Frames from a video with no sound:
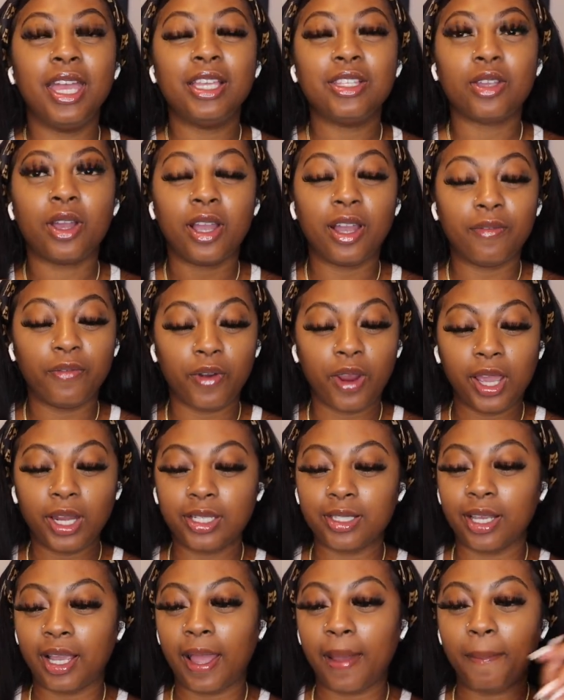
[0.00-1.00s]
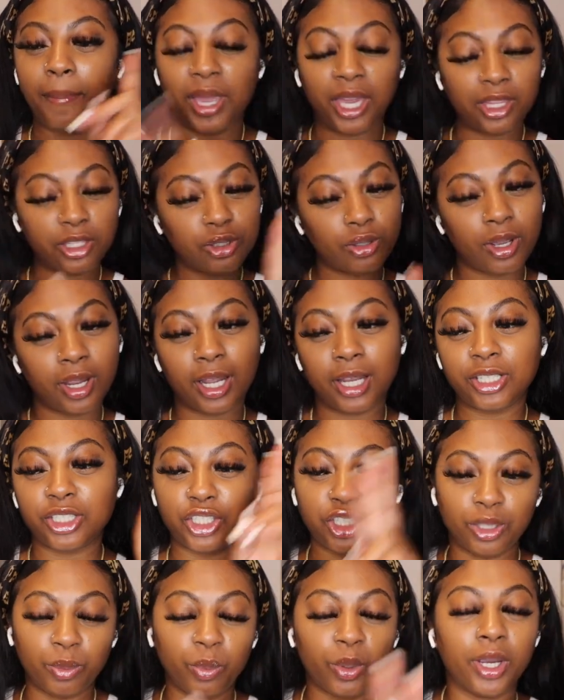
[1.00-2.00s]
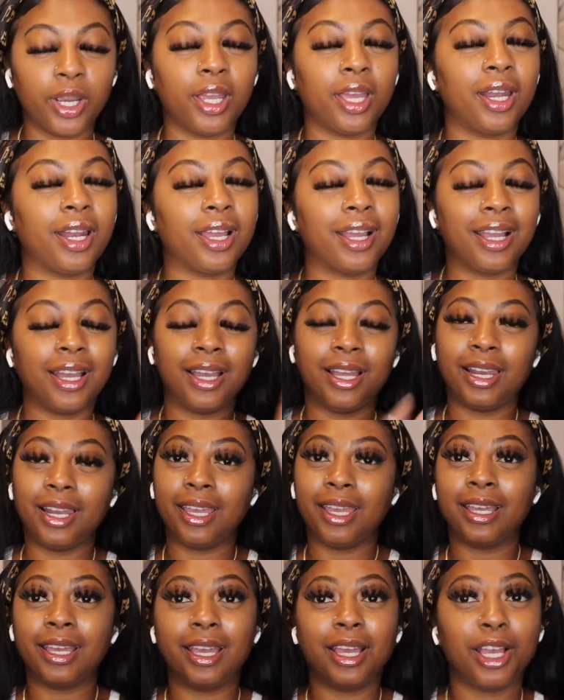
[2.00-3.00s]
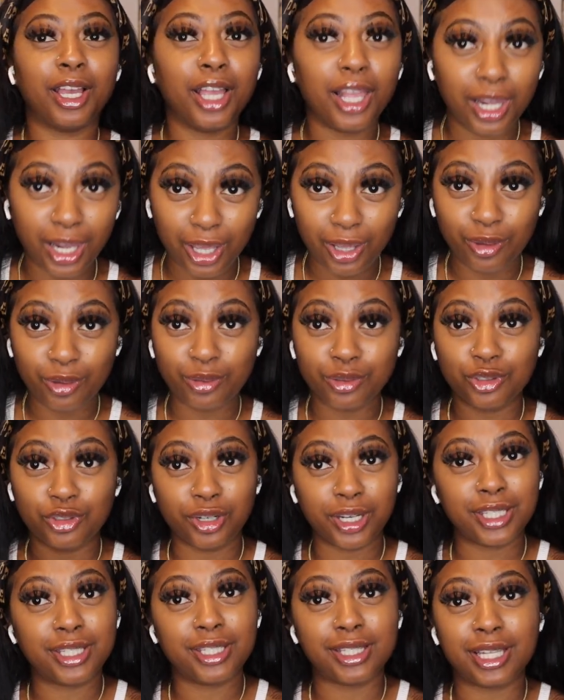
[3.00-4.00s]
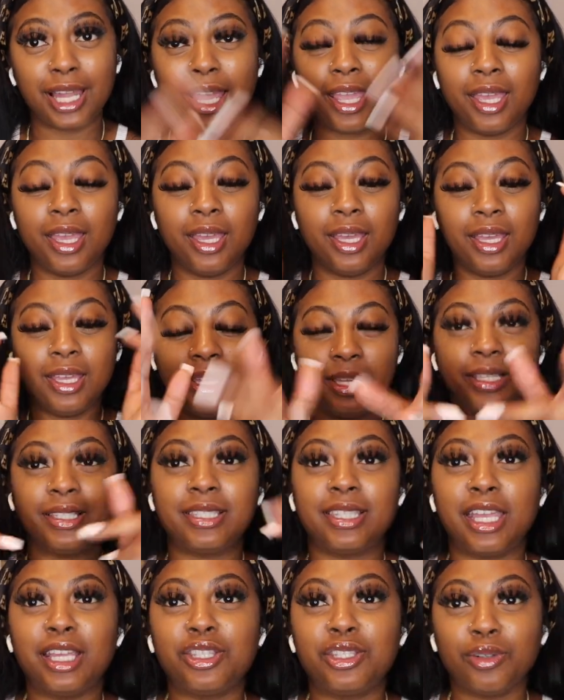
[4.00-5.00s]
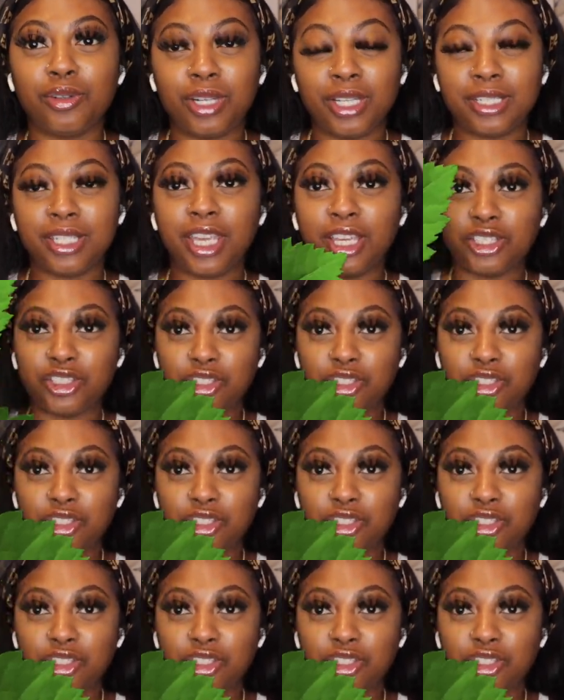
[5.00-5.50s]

So I got varieties. I got bathing suit, I got gym wear, and I got like clothes, dresses. Like, stay tuned. Let's get